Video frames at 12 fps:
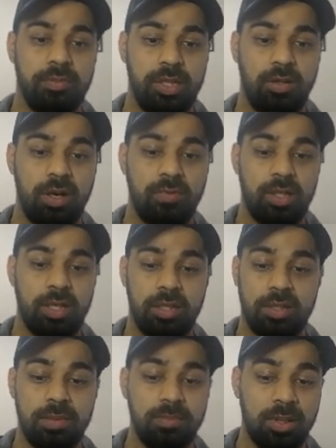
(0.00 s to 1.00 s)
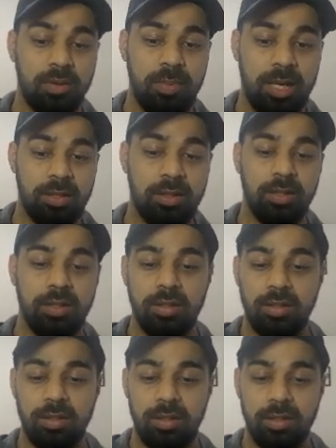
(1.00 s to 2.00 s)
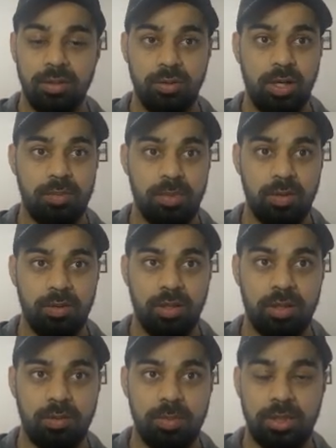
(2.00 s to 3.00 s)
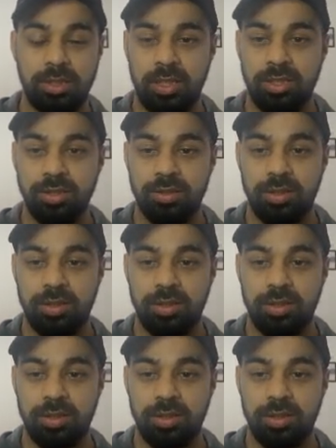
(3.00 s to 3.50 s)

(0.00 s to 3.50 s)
me to cover in a simpler manner. Do let me know in the comment section.